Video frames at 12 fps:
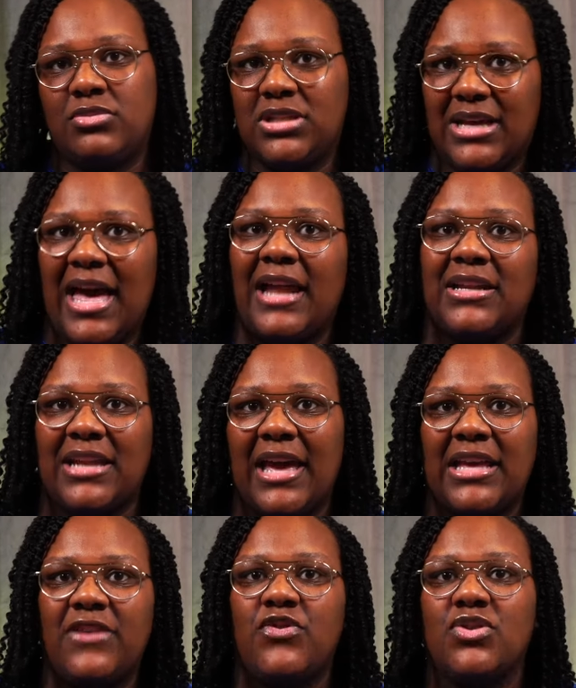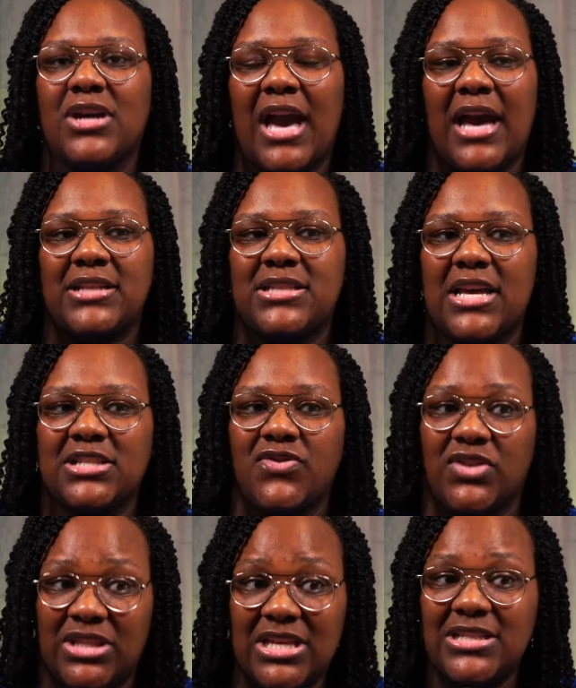to kind of like give you the context
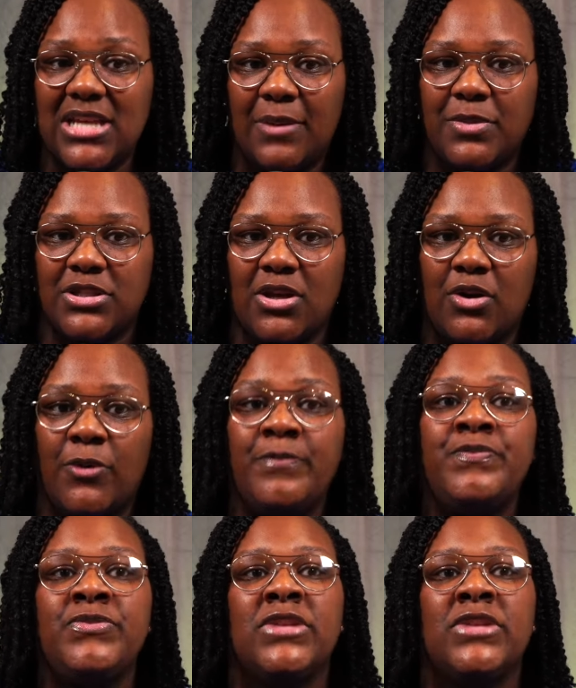for this episode